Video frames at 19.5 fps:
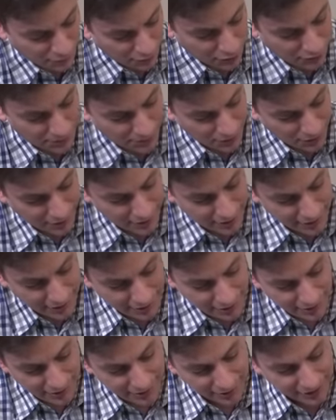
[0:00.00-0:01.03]
attraction
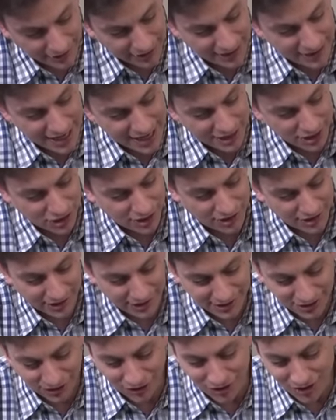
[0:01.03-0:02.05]
between their
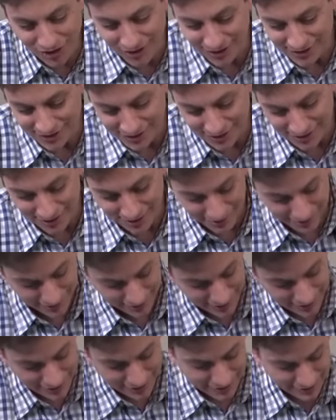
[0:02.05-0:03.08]
nose and the treat is
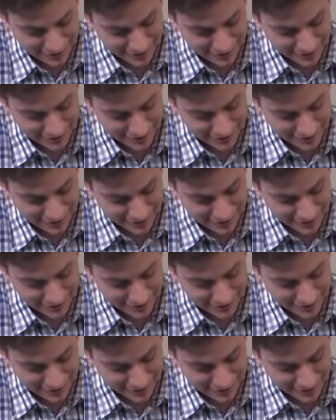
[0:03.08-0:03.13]
kind of